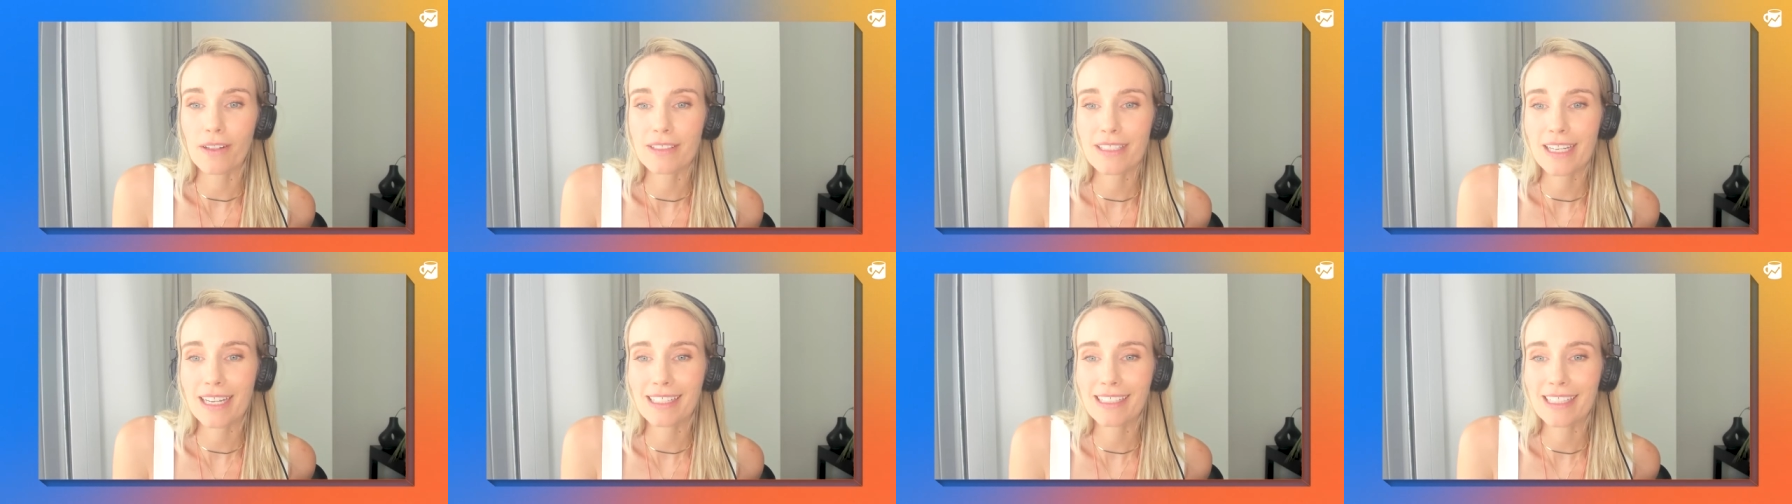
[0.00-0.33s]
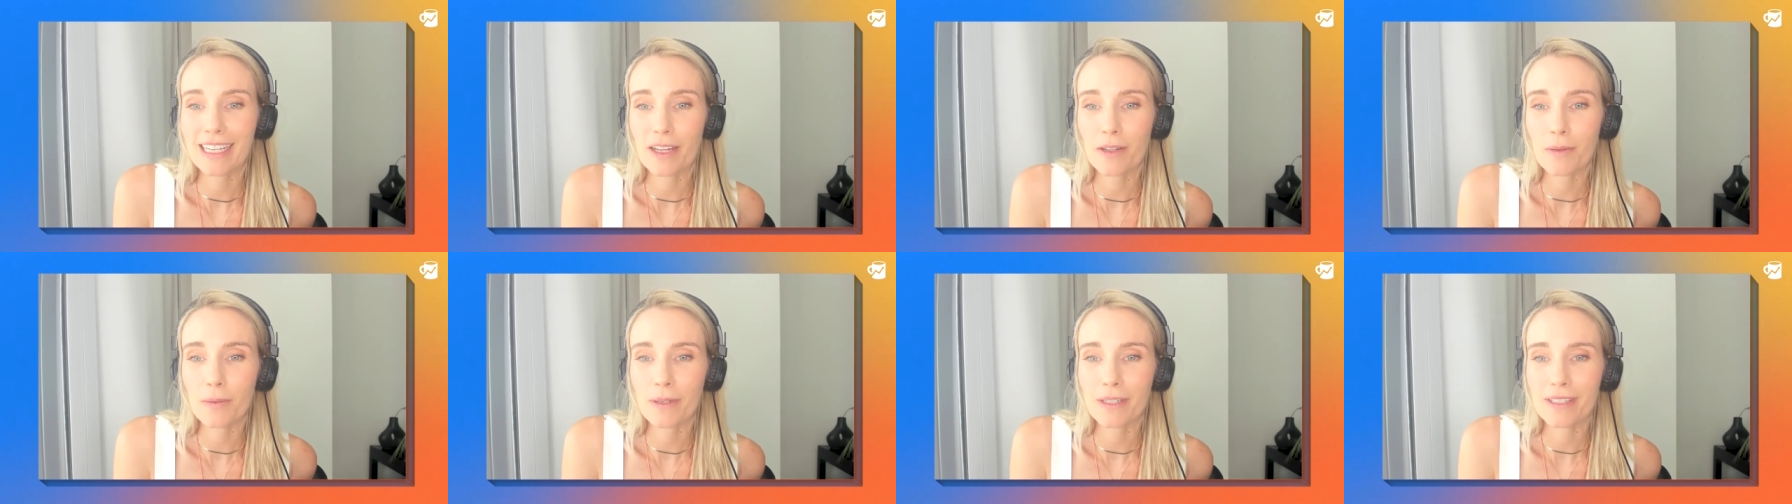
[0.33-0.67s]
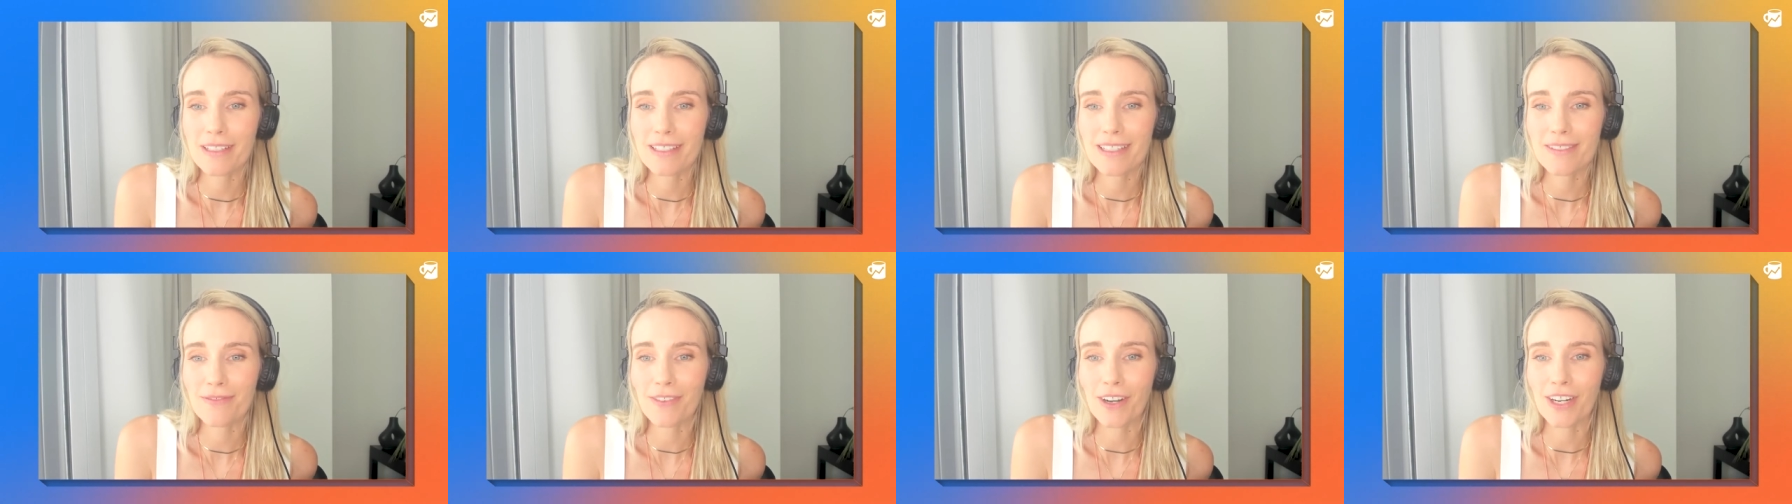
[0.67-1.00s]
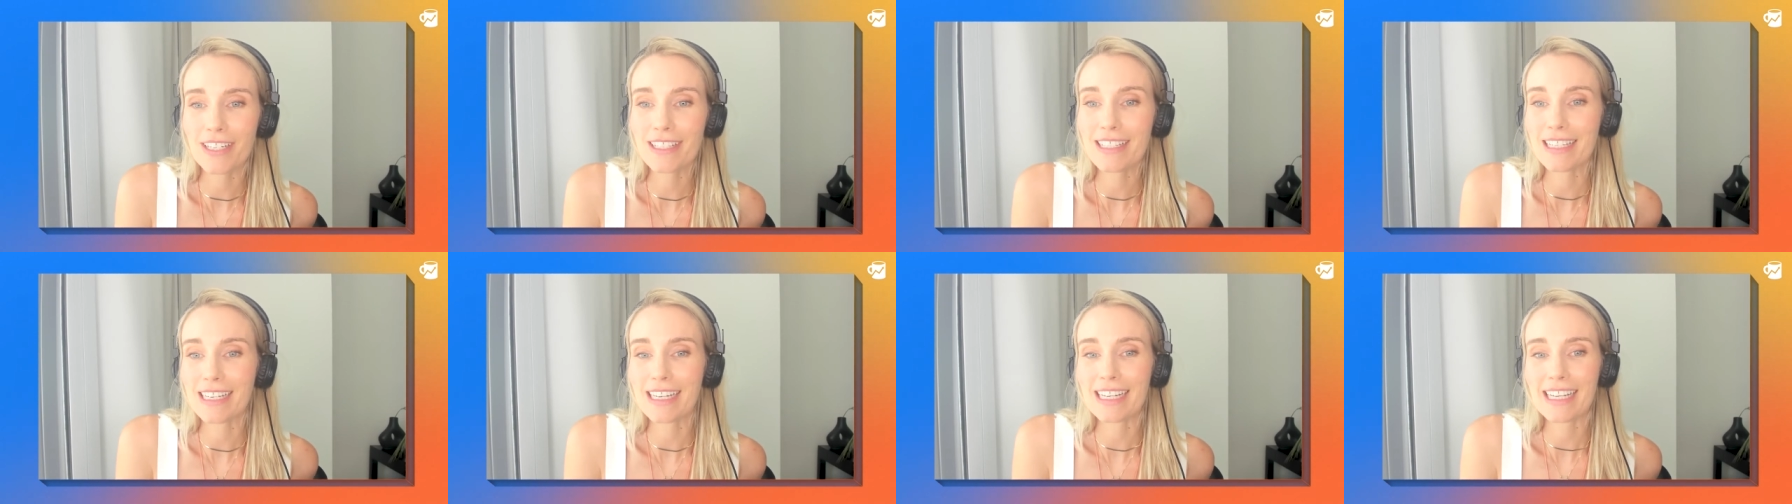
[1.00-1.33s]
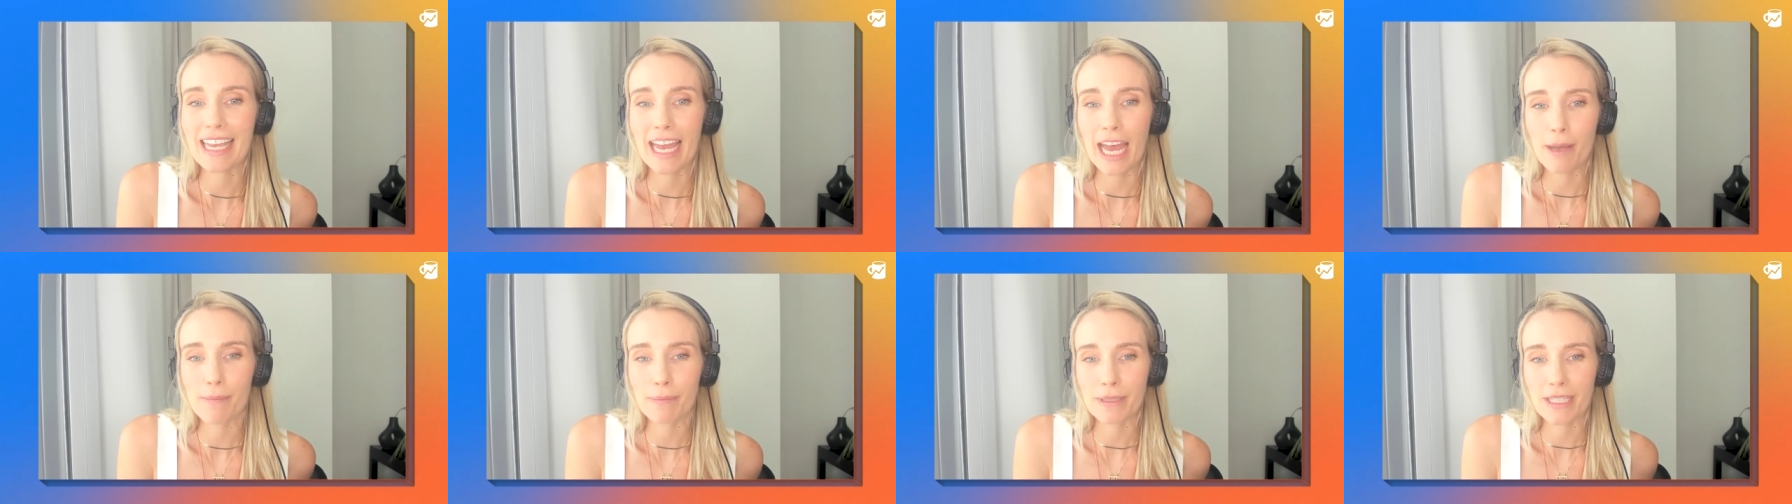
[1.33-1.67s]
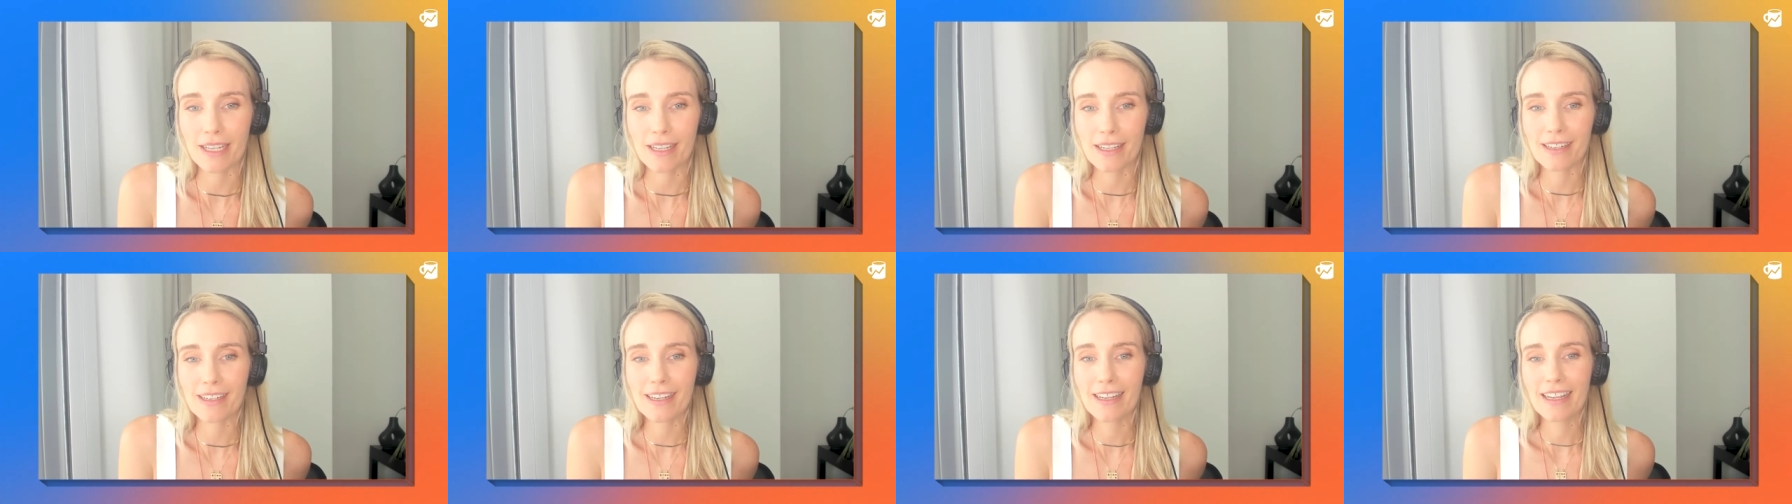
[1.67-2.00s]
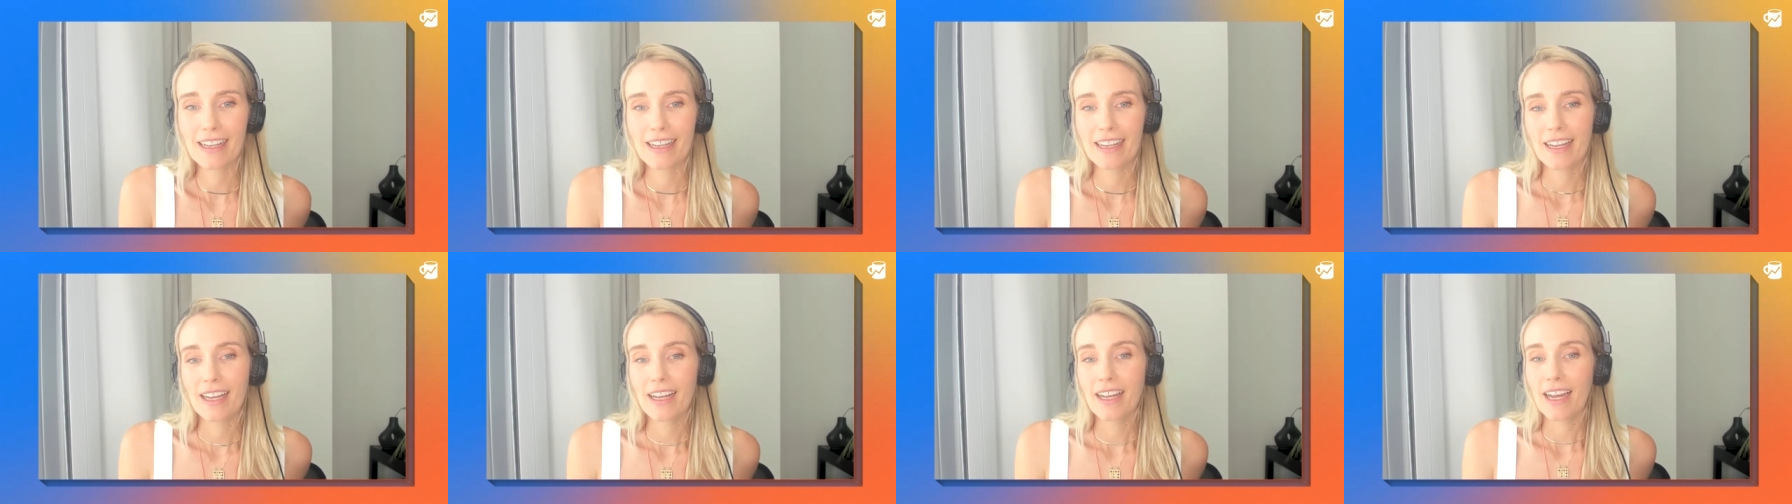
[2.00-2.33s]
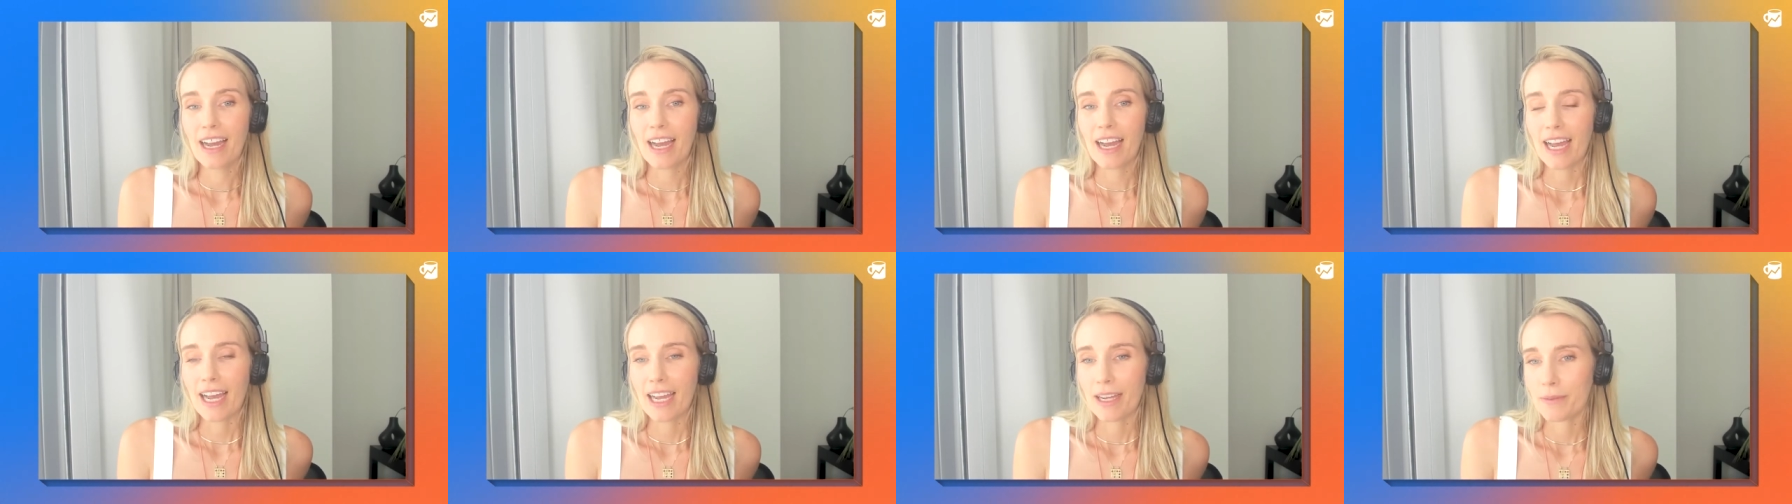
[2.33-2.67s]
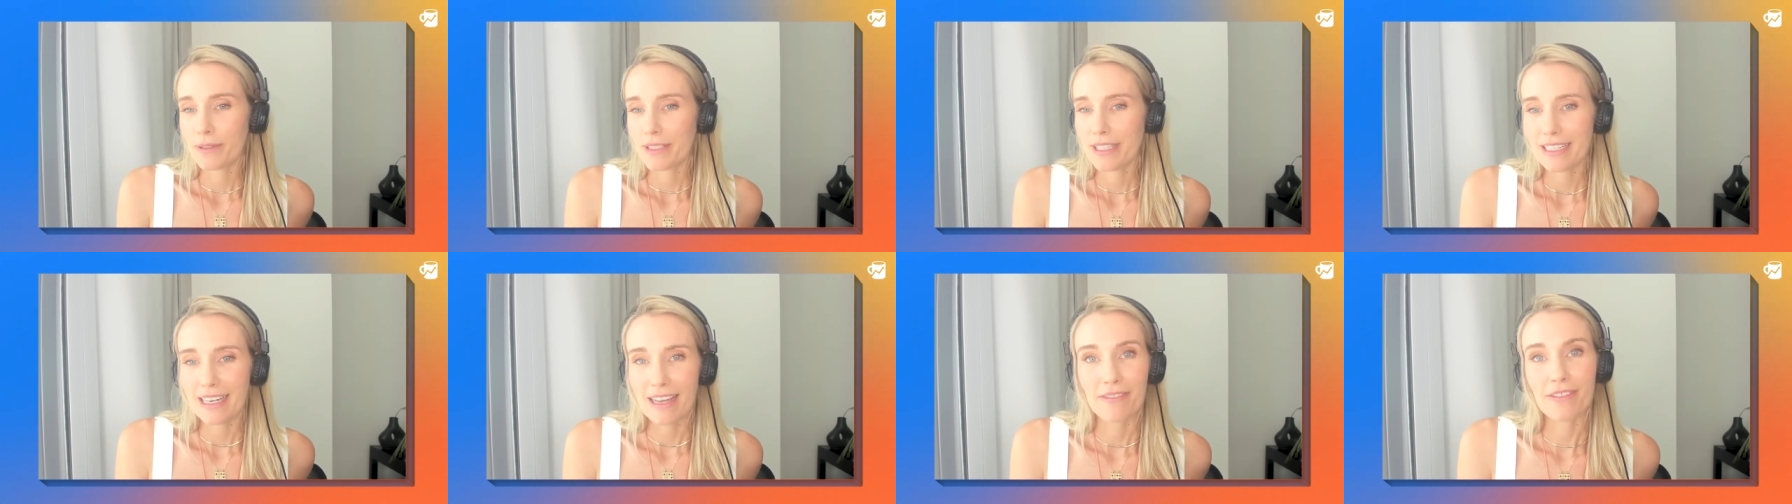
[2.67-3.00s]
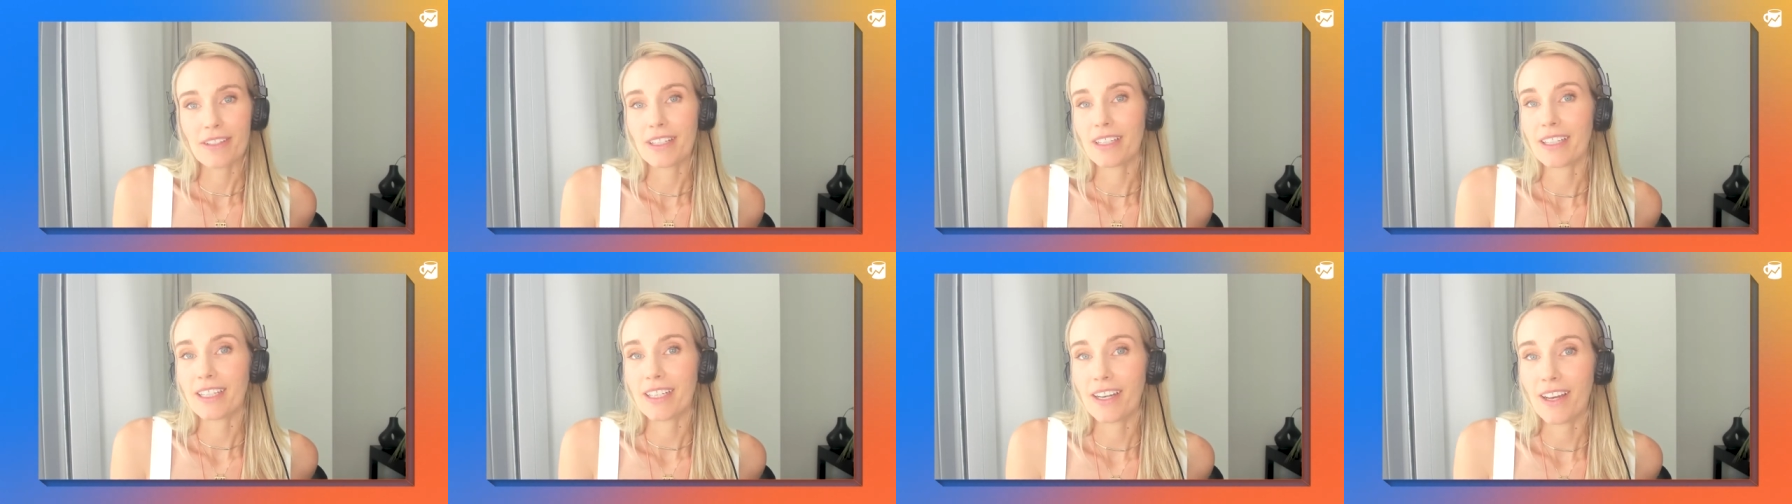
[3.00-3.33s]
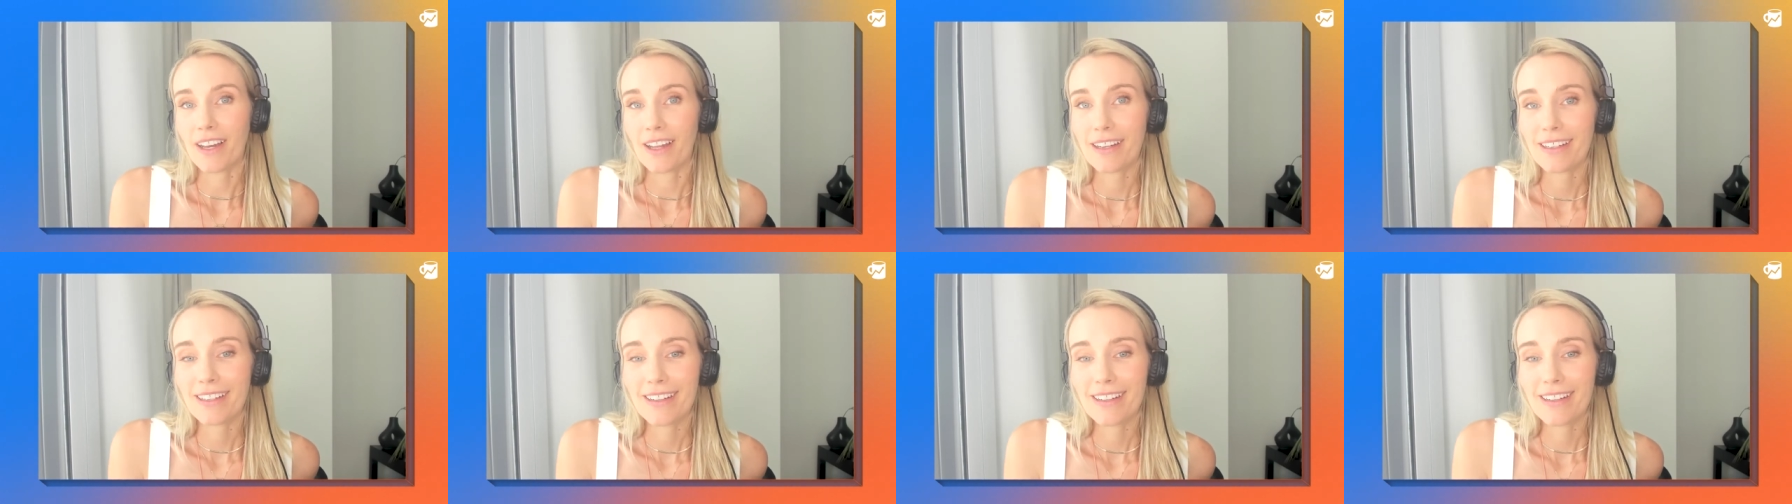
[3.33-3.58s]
Danielle was varsity captain. I was definitely not